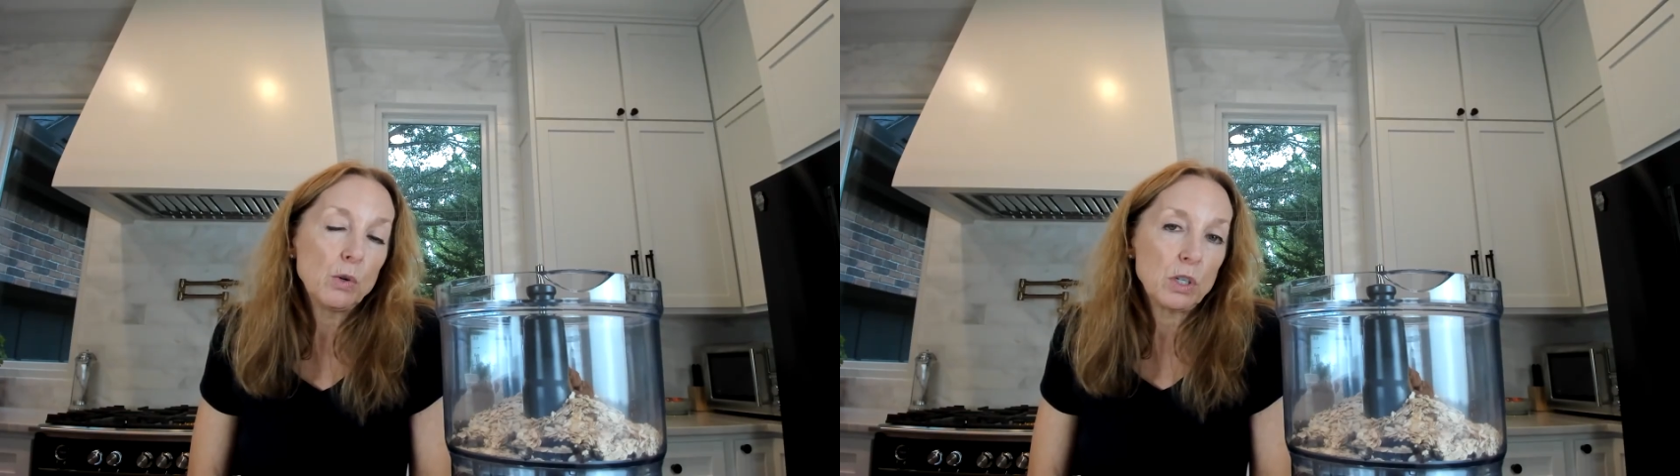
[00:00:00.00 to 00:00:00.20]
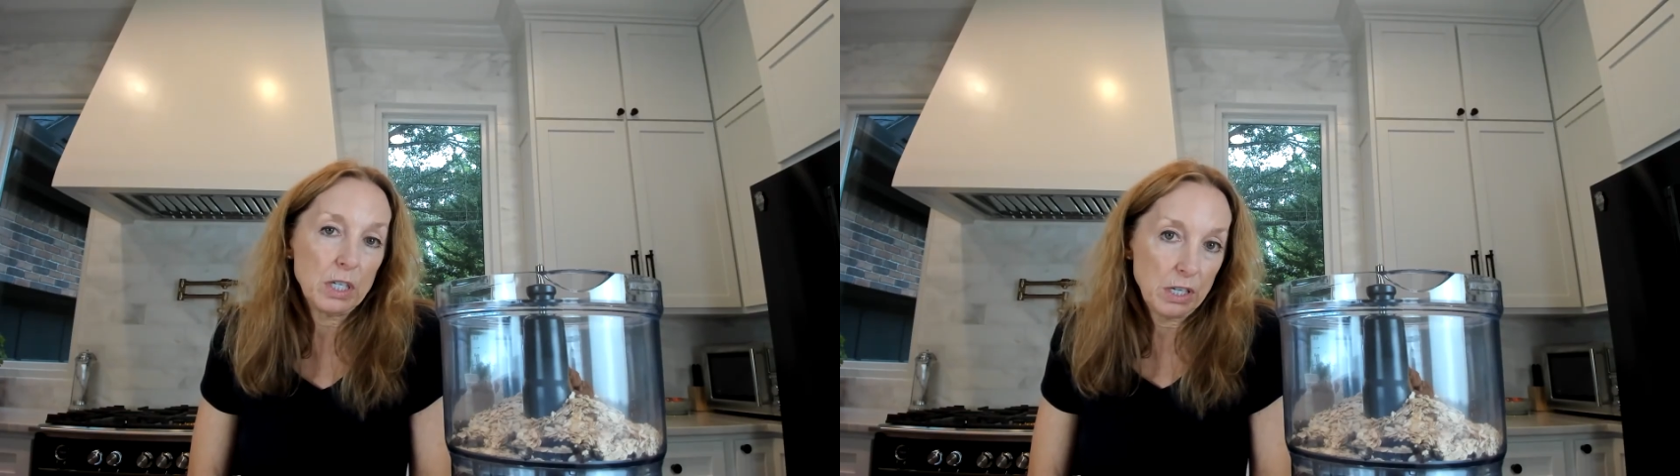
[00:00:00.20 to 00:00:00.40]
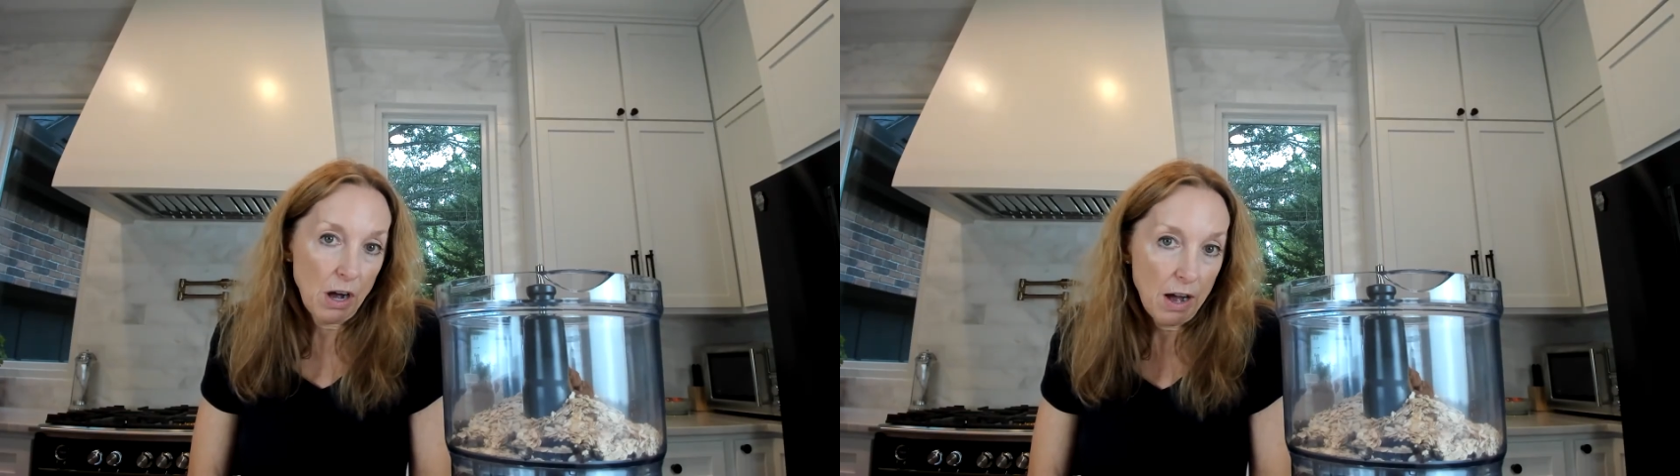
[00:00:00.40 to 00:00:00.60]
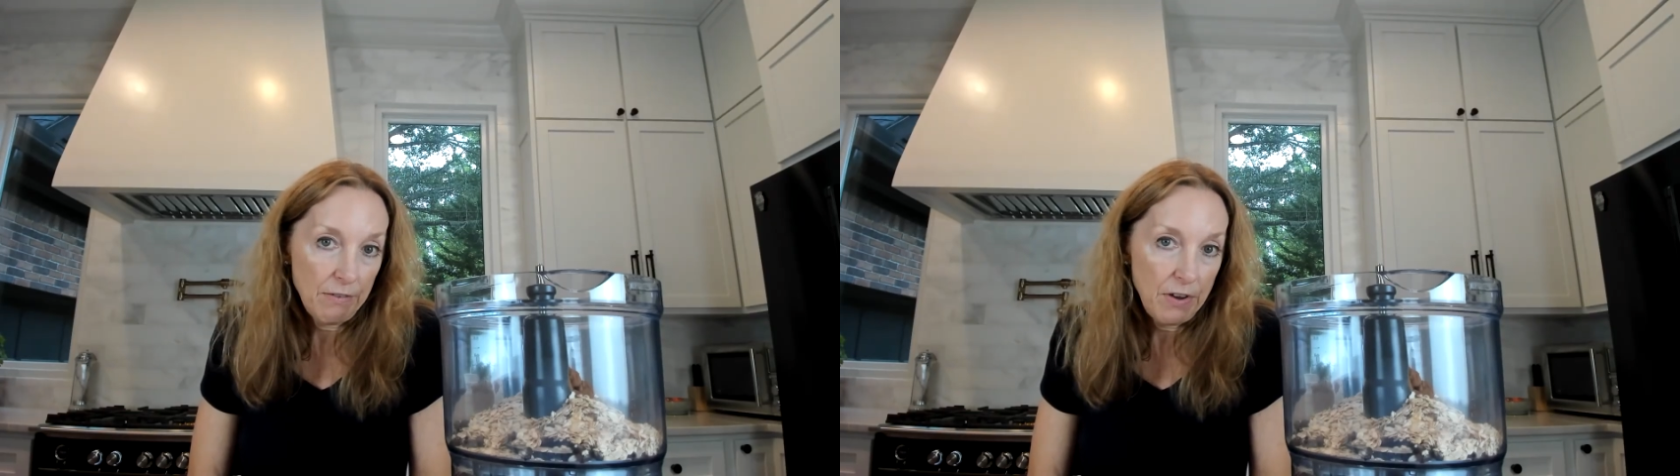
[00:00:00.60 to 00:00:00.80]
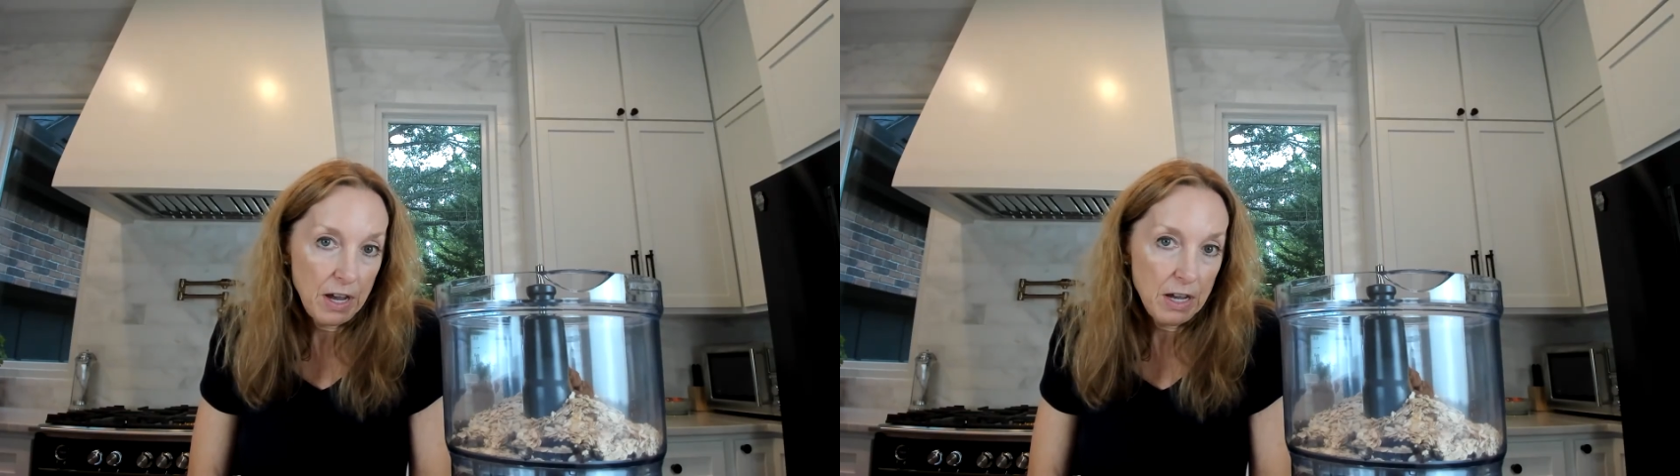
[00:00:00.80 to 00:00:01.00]
or
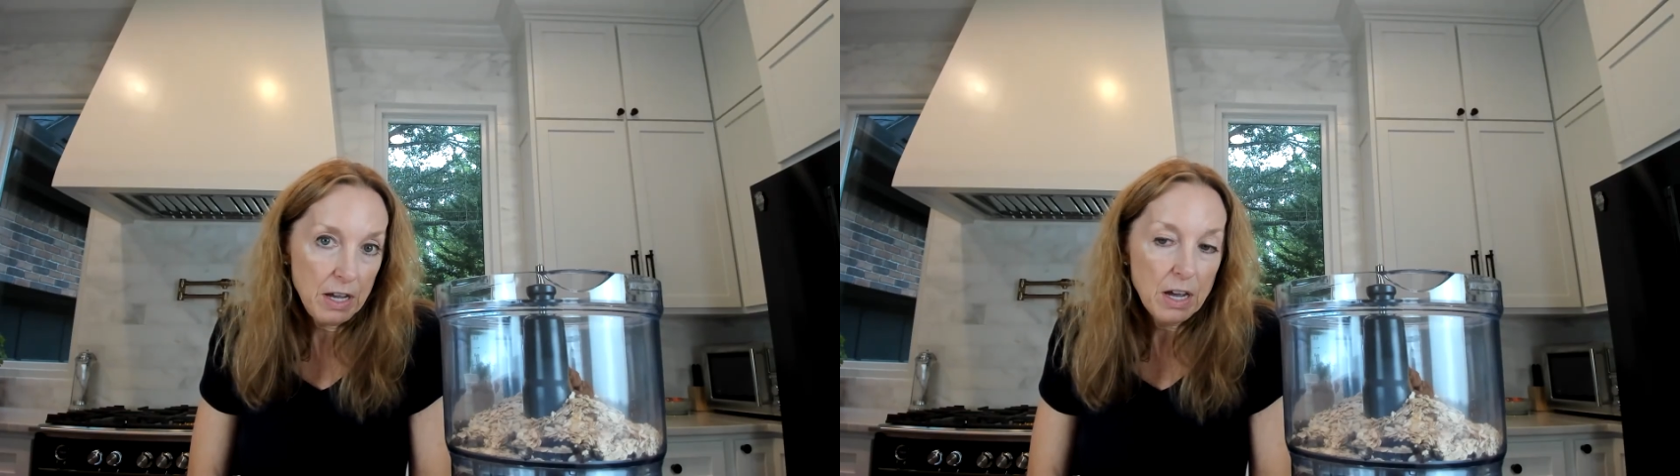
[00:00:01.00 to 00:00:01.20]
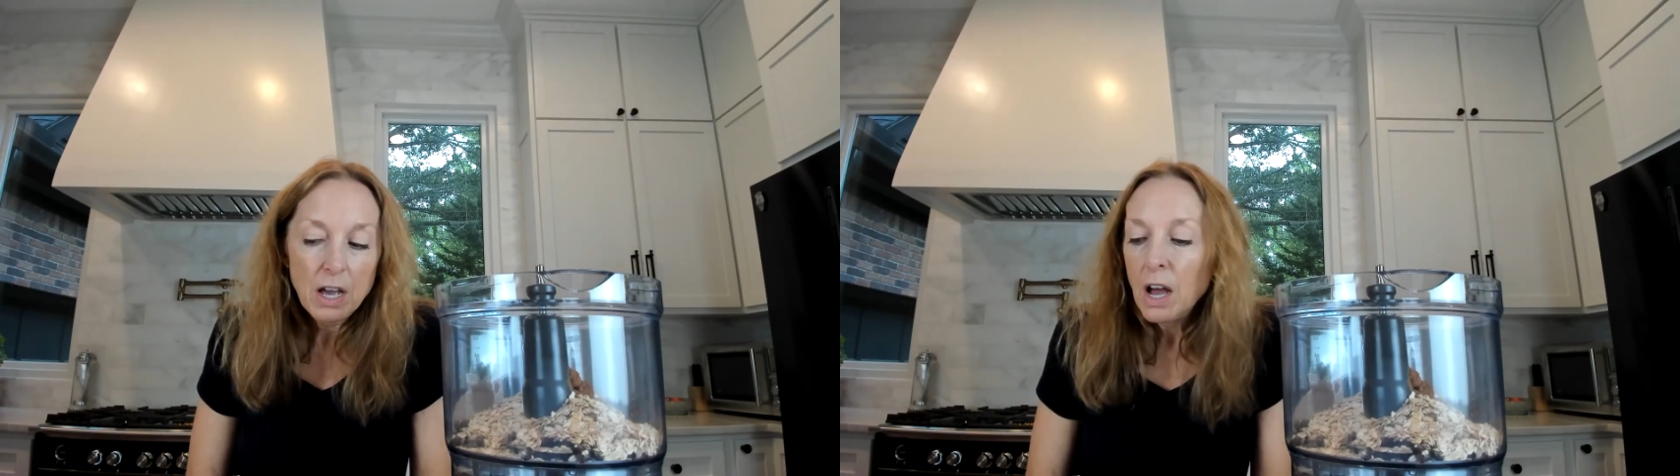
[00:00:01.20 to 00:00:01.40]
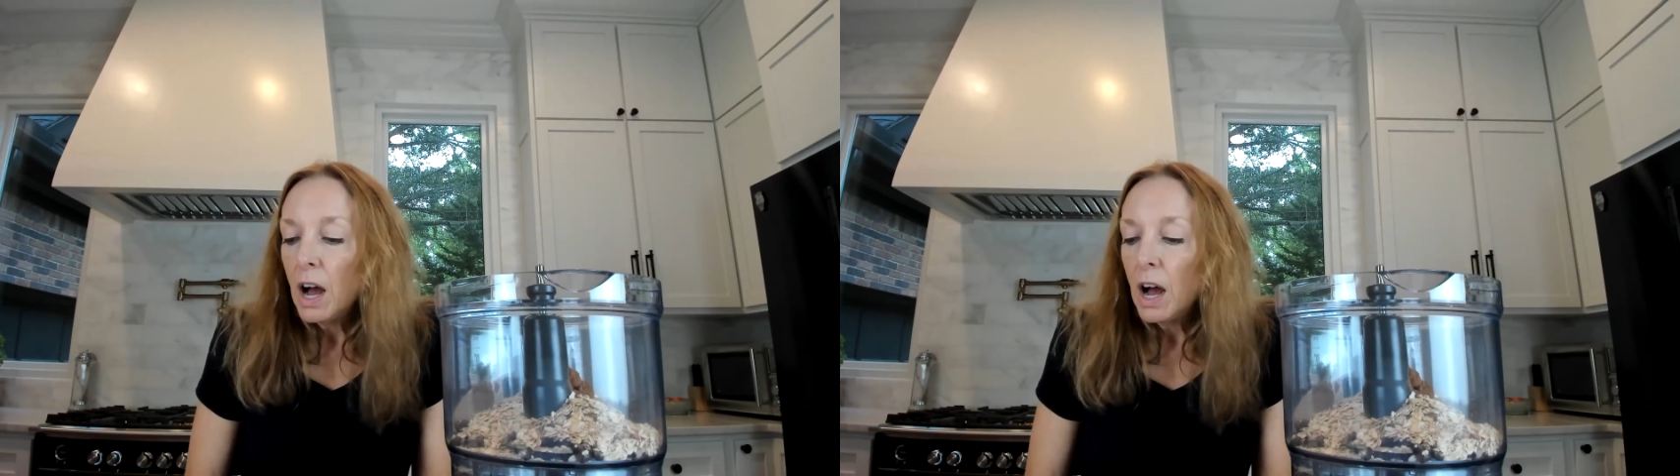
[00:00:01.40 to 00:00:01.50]
agave.